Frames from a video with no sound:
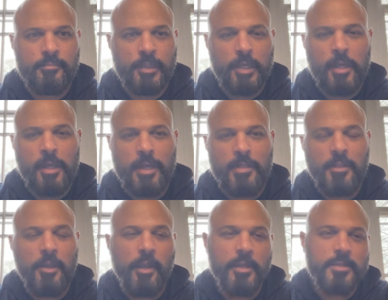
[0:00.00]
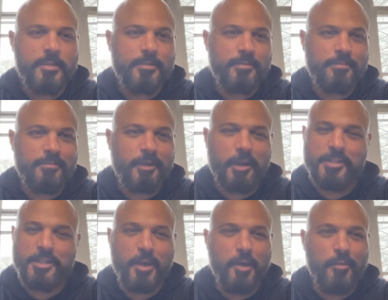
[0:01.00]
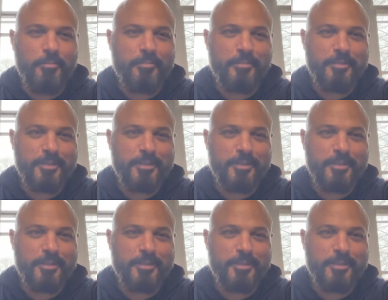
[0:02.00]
I got the Nuggets. Nuggets at home.